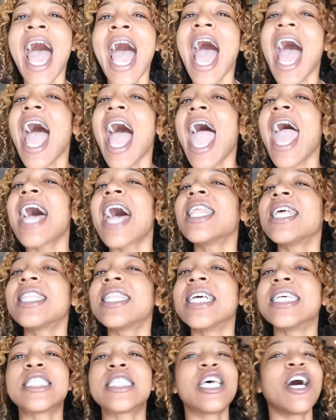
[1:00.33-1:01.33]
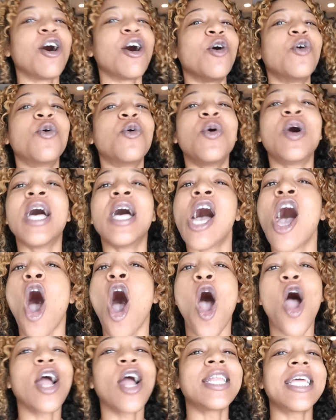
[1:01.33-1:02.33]
I added this on. Um,
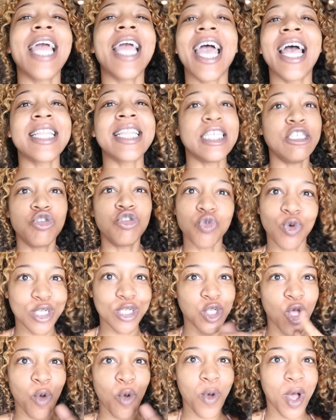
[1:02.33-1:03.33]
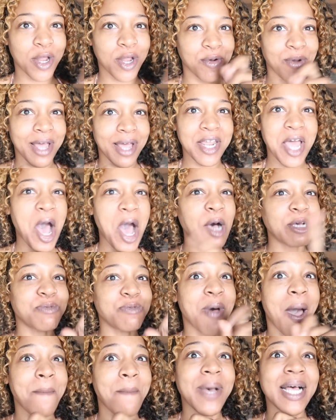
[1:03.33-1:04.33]
already had these shorts on walking around the house,
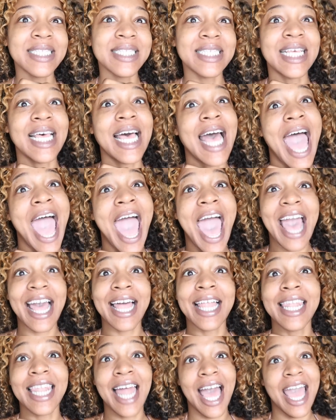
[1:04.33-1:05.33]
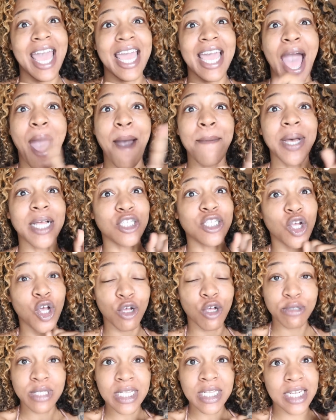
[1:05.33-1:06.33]
but I'm about to act like I'm about to
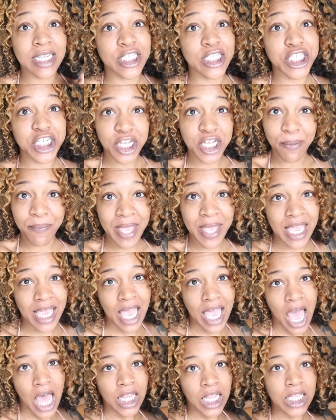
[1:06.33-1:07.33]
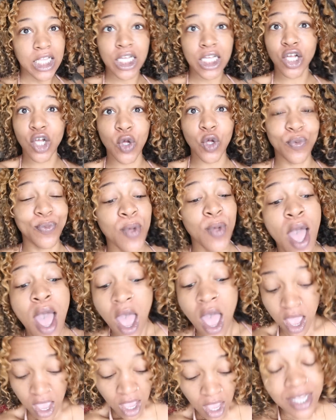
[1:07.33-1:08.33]
go to the gym in a little
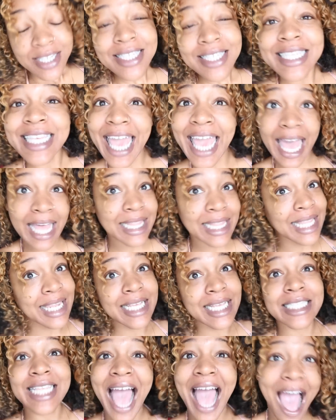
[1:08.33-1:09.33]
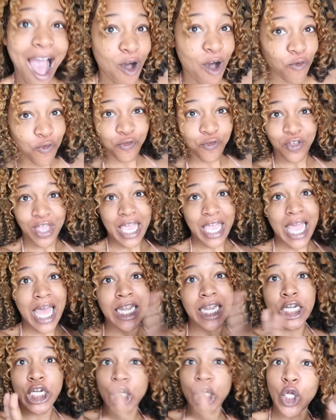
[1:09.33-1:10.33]
scandalous outfit, a
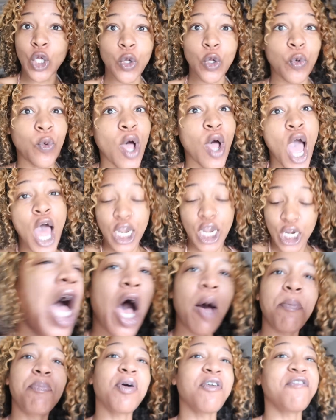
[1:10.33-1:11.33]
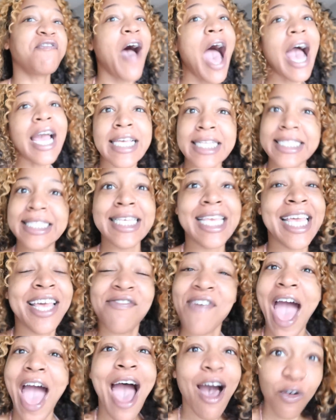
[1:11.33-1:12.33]
little a
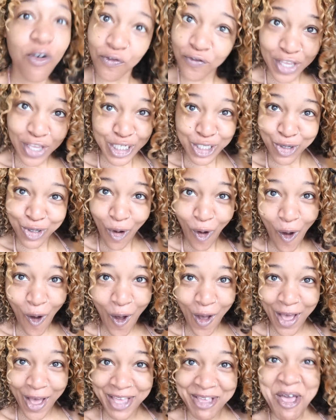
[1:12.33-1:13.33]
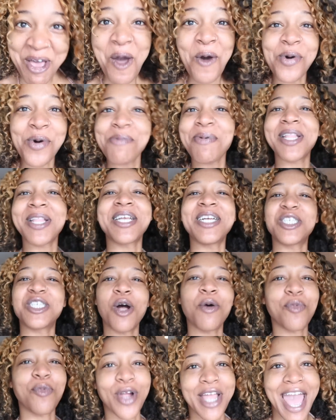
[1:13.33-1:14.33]
provocative outfit, y'all. We about to get
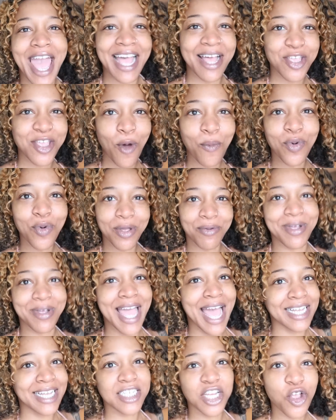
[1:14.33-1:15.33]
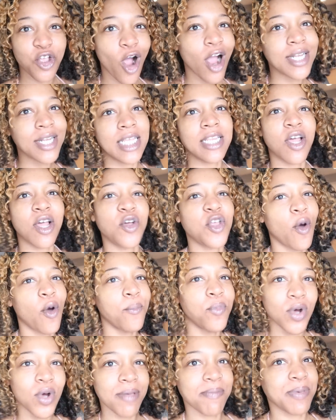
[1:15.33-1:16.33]
your react your boy reaction. You already know your
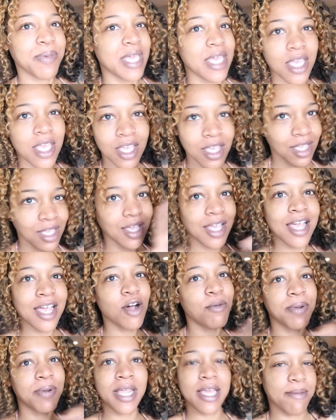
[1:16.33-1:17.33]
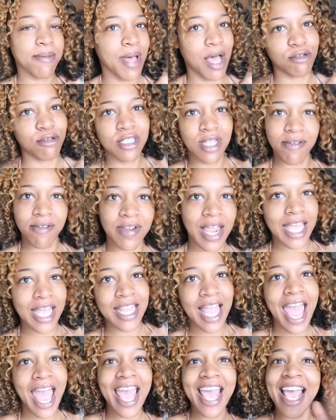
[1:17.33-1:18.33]
boy B. He don't play about stuff like
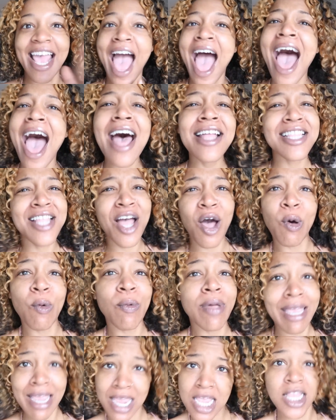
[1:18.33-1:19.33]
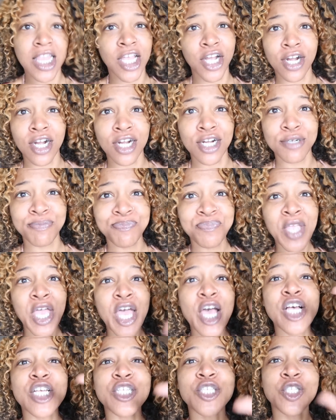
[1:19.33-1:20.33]
that, and I don't either.
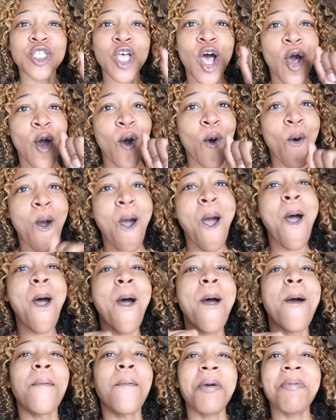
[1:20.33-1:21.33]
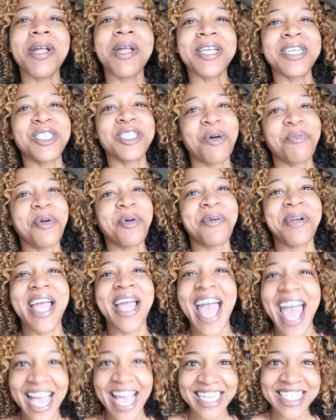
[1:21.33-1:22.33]
So we about to get your boy
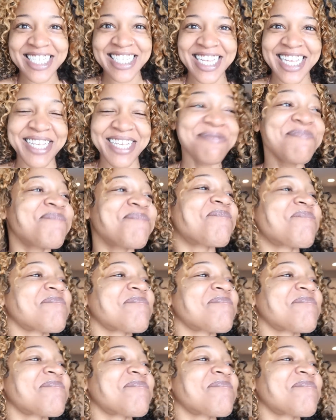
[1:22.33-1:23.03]
reaction.